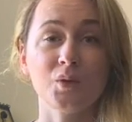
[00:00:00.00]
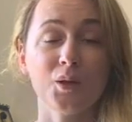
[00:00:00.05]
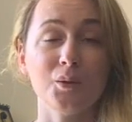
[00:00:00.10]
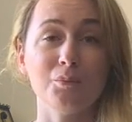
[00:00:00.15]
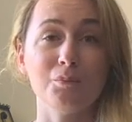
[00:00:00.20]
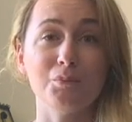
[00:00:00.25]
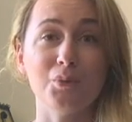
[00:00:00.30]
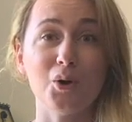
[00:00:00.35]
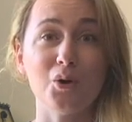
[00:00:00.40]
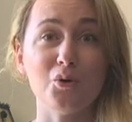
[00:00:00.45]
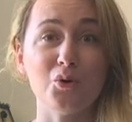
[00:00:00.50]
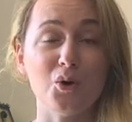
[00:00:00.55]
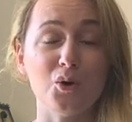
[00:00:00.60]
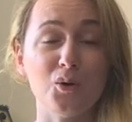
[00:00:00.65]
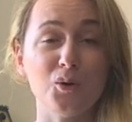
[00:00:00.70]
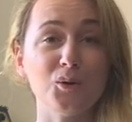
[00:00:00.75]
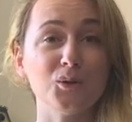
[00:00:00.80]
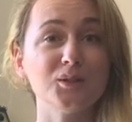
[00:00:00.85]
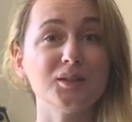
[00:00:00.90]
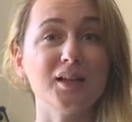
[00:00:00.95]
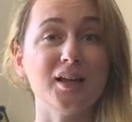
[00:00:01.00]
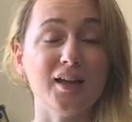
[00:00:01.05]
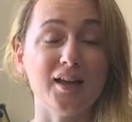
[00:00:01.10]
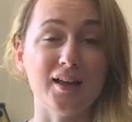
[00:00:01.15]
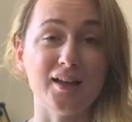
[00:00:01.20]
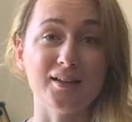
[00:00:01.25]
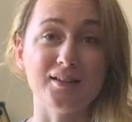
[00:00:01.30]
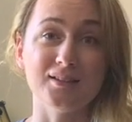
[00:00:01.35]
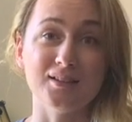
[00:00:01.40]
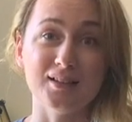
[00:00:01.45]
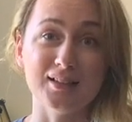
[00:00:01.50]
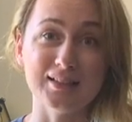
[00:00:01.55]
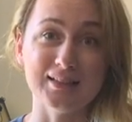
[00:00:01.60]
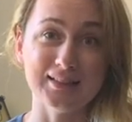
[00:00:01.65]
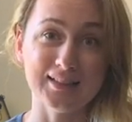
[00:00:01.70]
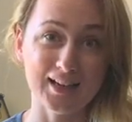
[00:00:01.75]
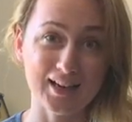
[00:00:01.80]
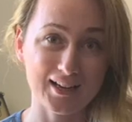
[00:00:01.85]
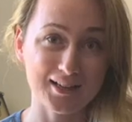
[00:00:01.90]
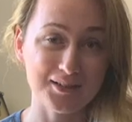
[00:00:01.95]
Bow hold and
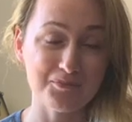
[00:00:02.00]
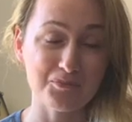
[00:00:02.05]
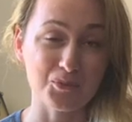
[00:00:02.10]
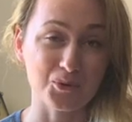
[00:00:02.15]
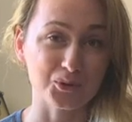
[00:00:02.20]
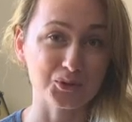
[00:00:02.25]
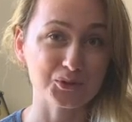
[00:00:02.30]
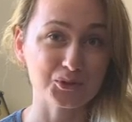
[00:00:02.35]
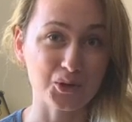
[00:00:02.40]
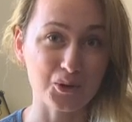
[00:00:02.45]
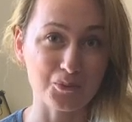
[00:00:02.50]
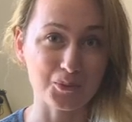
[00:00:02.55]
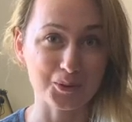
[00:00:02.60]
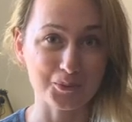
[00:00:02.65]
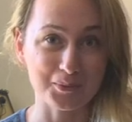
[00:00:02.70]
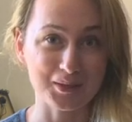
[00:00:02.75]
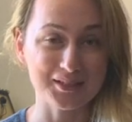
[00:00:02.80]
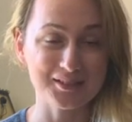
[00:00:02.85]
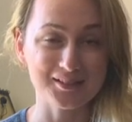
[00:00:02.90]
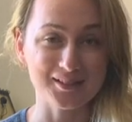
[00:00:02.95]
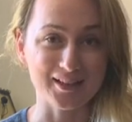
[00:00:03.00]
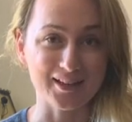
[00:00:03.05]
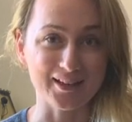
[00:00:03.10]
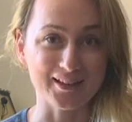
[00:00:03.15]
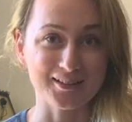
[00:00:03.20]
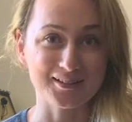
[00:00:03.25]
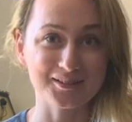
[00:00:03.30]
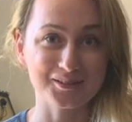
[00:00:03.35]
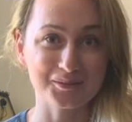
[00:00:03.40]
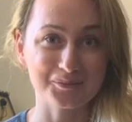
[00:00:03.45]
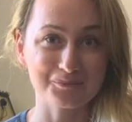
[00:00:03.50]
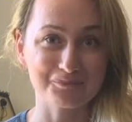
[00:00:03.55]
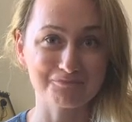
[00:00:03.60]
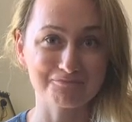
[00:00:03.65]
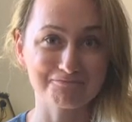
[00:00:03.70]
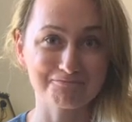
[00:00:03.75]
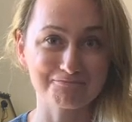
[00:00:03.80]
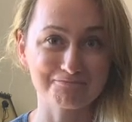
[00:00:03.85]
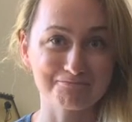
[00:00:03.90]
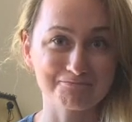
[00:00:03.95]
9 most common mistakes.
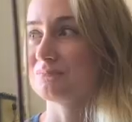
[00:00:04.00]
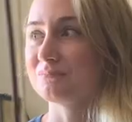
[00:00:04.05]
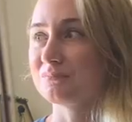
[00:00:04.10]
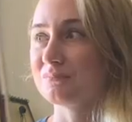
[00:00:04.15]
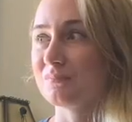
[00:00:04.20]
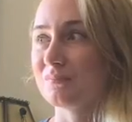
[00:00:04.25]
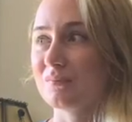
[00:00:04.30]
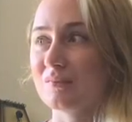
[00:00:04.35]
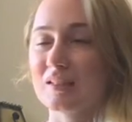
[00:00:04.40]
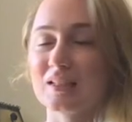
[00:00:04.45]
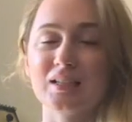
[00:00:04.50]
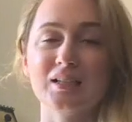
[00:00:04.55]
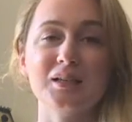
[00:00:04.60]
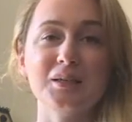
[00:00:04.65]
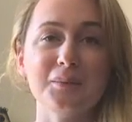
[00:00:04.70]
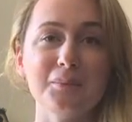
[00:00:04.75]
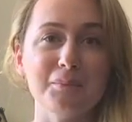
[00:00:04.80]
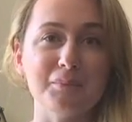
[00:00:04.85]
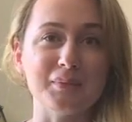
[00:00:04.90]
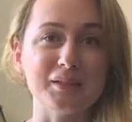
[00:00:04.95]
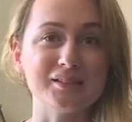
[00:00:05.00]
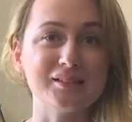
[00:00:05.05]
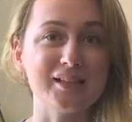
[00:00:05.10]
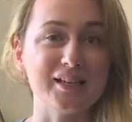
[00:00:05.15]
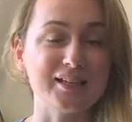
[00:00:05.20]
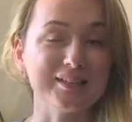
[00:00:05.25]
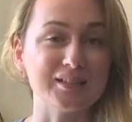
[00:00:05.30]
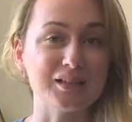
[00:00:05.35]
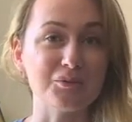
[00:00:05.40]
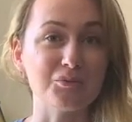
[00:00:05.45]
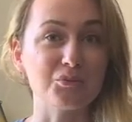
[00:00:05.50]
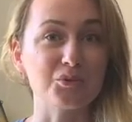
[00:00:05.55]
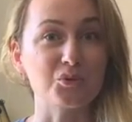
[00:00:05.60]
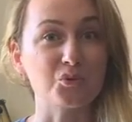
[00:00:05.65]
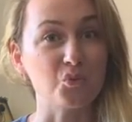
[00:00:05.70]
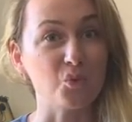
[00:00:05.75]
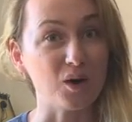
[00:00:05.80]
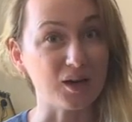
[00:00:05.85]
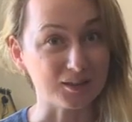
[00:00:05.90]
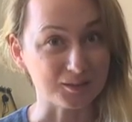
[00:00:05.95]
Mistake number
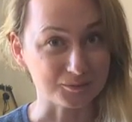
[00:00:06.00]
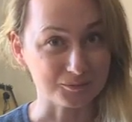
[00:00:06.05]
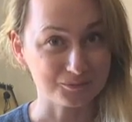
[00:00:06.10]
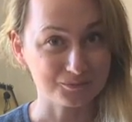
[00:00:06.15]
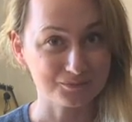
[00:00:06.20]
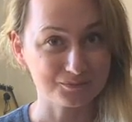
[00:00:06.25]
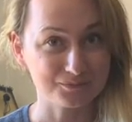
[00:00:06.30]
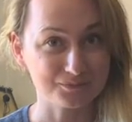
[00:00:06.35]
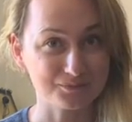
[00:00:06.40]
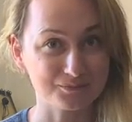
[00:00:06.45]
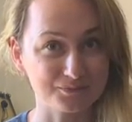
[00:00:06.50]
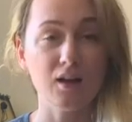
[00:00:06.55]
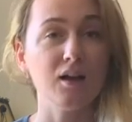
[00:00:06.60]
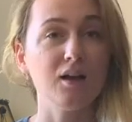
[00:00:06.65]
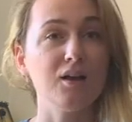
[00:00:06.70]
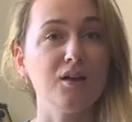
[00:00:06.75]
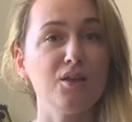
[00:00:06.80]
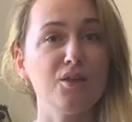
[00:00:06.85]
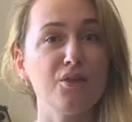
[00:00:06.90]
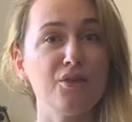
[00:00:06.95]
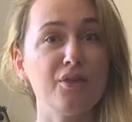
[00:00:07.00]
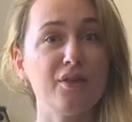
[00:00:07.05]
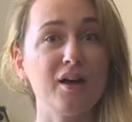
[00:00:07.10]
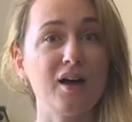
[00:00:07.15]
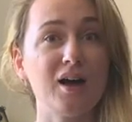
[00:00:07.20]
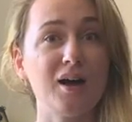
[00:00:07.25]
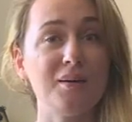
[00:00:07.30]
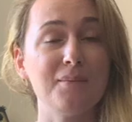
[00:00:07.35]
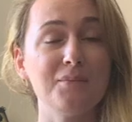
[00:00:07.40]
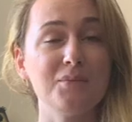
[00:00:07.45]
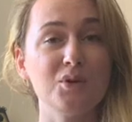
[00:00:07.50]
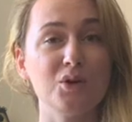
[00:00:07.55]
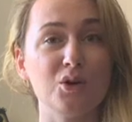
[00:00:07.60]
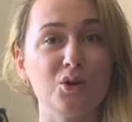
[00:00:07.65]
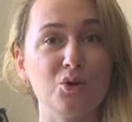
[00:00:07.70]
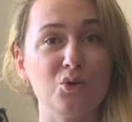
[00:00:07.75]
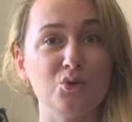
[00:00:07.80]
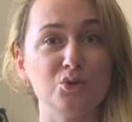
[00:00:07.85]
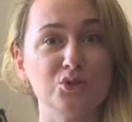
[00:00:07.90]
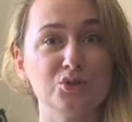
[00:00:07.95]
1. Thumb
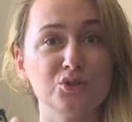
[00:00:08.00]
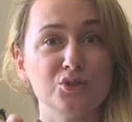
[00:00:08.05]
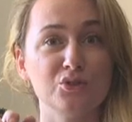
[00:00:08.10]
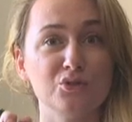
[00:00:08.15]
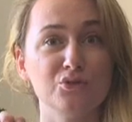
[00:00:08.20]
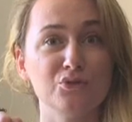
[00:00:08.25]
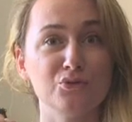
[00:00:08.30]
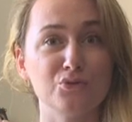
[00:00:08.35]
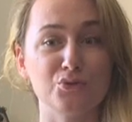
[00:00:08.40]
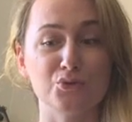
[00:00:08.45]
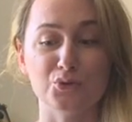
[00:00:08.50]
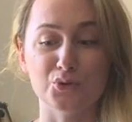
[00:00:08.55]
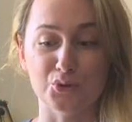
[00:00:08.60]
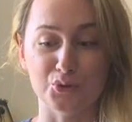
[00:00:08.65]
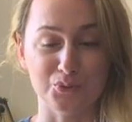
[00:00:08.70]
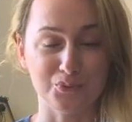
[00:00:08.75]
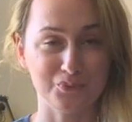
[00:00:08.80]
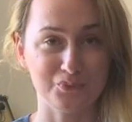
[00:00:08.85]
goes through.